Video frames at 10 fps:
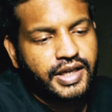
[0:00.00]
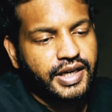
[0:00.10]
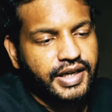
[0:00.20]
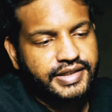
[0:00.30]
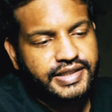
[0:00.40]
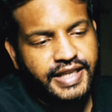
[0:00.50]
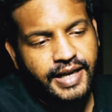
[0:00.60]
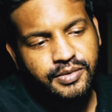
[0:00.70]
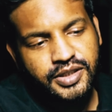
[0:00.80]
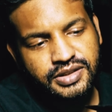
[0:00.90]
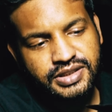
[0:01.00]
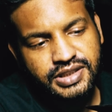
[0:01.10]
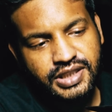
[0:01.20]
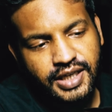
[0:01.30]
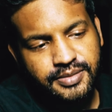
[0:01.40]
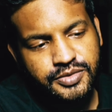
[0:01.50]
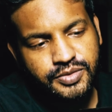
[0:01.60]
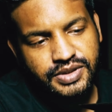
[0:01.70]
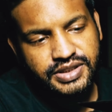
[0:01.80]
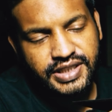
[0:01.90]
The tablet comes
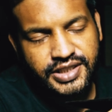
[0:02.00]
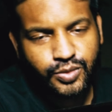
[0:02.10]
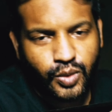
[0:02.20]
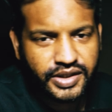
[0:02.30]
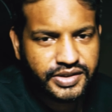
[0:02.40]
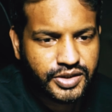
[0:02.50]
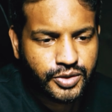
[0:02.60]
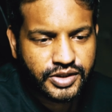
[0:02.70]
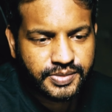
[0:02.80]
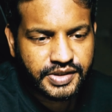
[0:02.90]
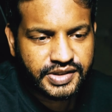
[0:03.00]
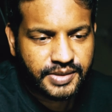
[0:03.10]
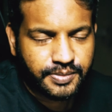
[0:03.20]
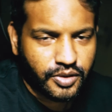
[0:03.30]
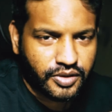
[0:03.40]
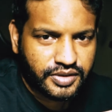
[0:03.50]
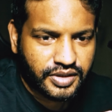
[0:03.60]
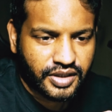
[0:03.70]
with just one USB-C port